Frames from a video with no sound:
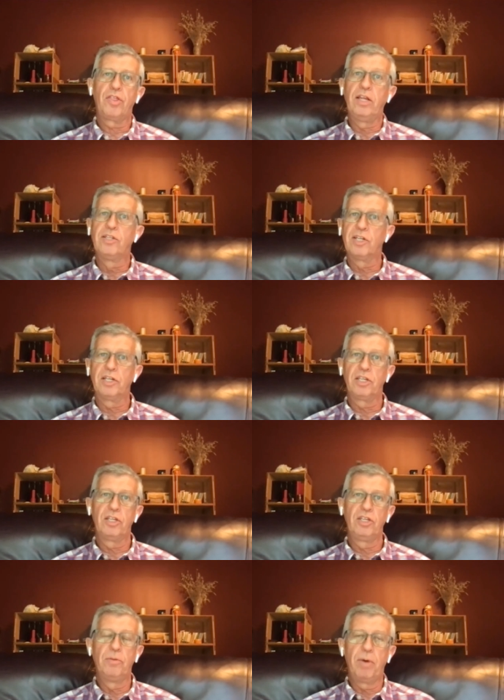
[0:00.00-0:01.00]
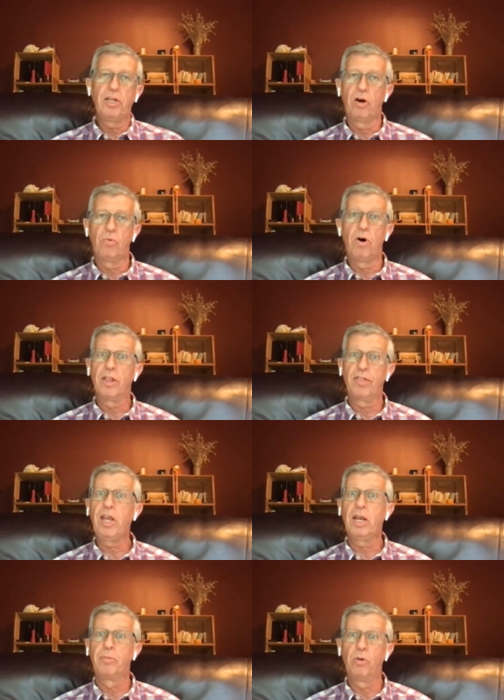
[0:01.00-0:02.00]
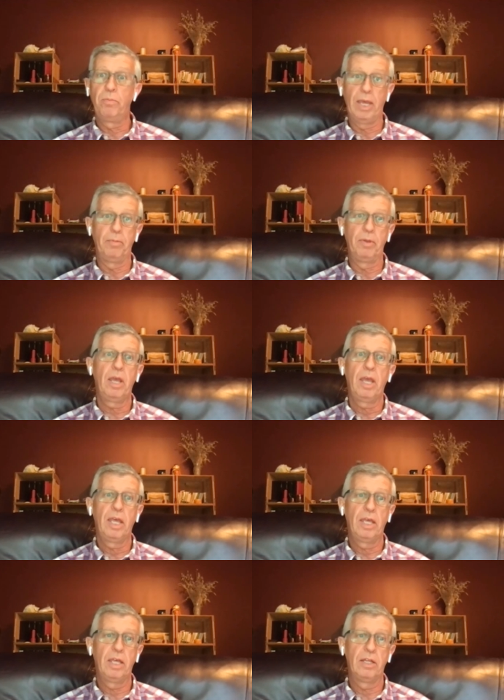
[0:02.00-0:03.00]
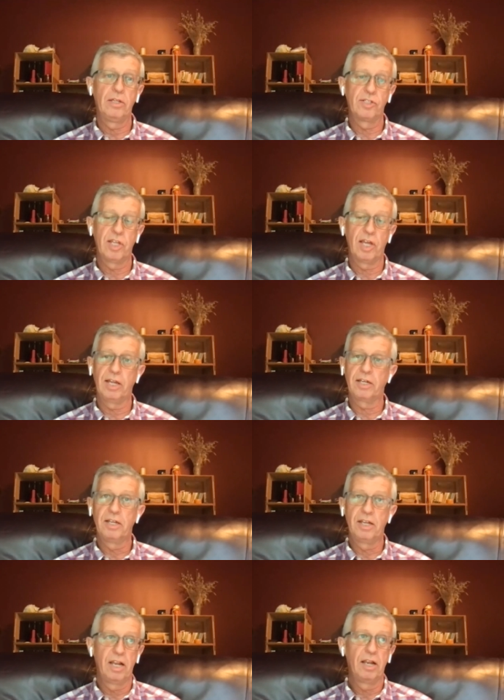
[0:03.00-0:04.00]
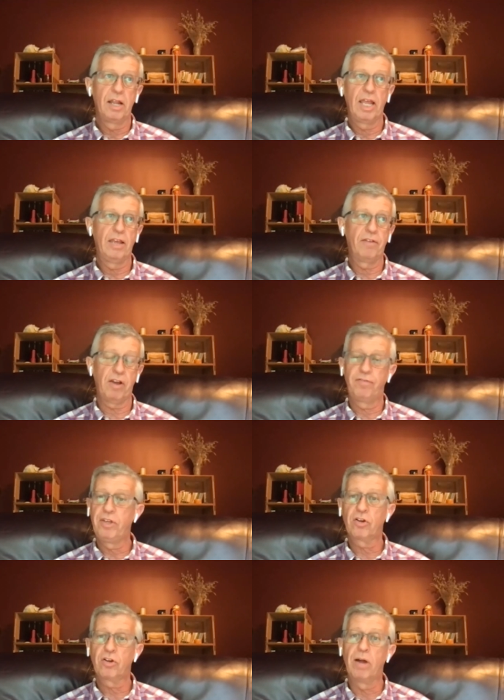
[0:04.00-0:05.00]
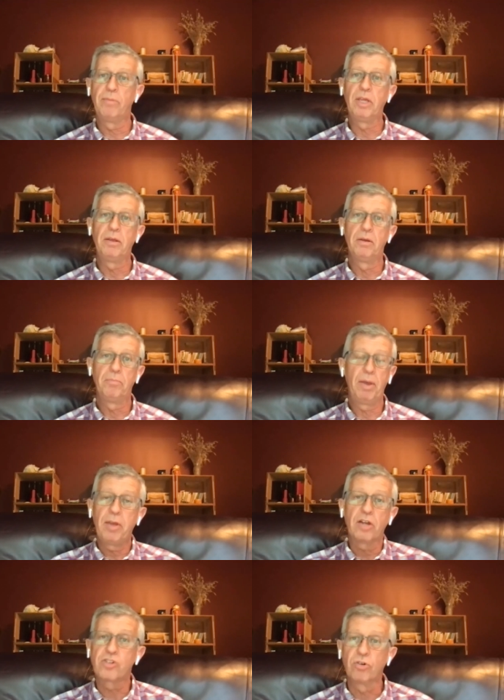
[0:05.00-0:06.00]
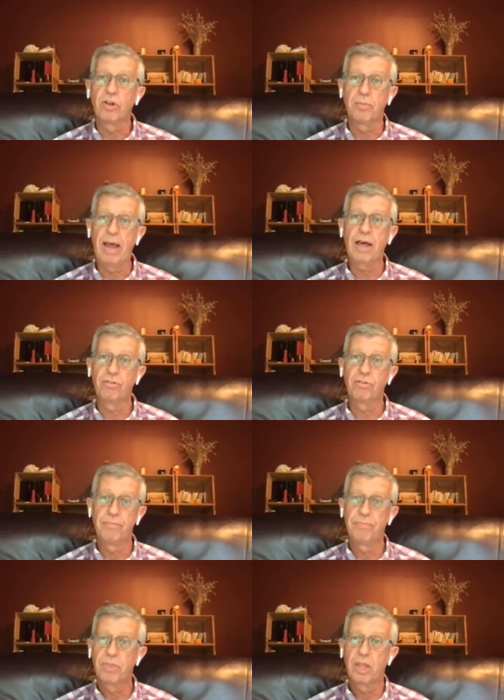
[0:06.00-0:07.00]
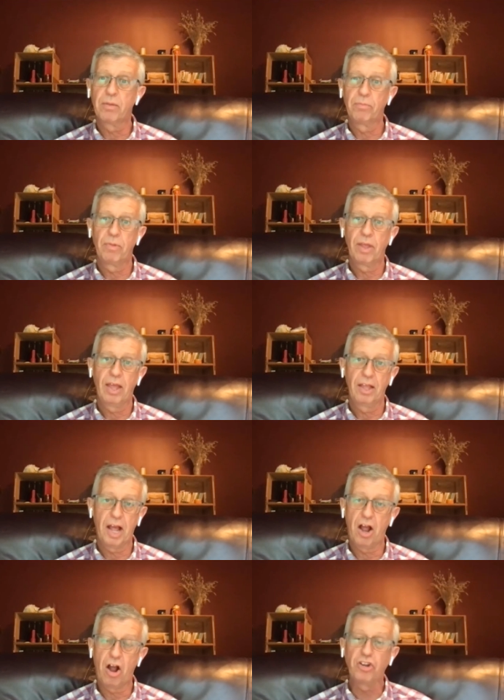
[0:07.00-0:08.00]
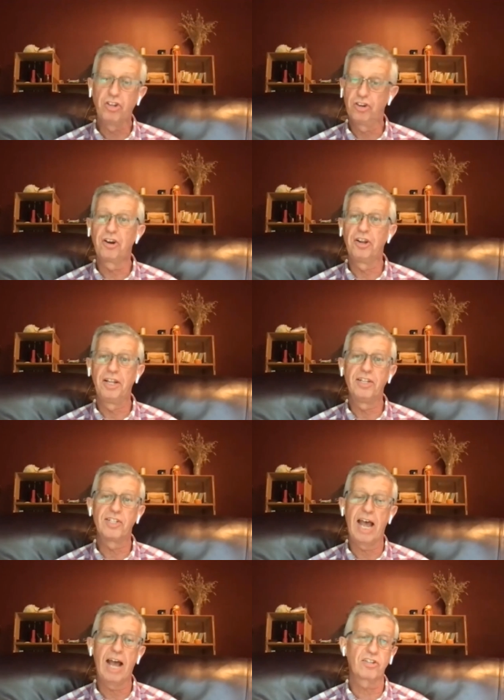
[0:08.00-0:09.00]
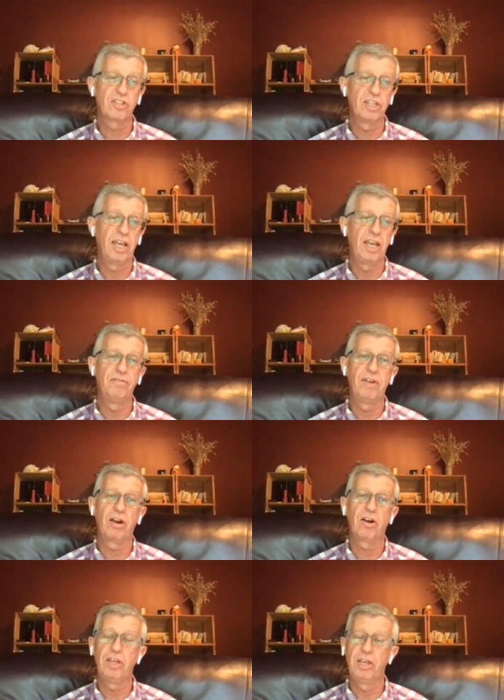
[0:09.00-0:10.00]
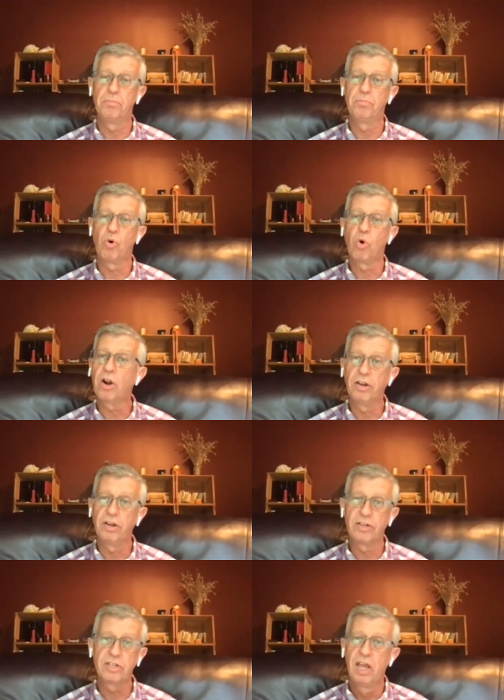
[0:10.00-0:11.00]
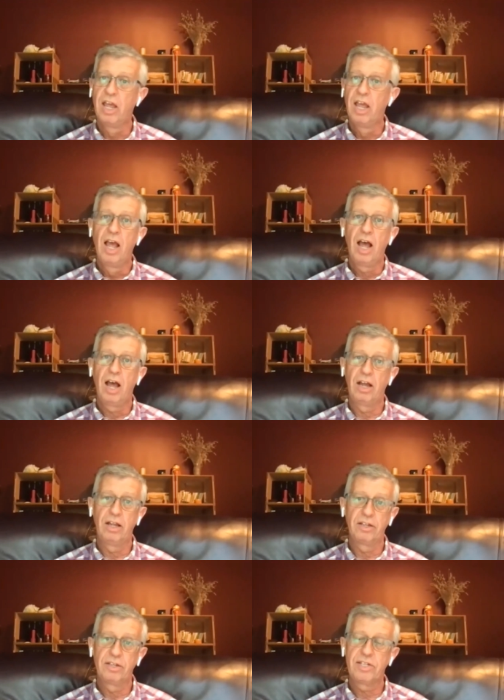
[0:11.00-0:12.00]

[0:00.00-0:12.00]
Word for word: things that you might not want to think about maybe is that if I feel crummy, maybe I should go to the bathroom. Hmm. Our urine is actually a very important uh,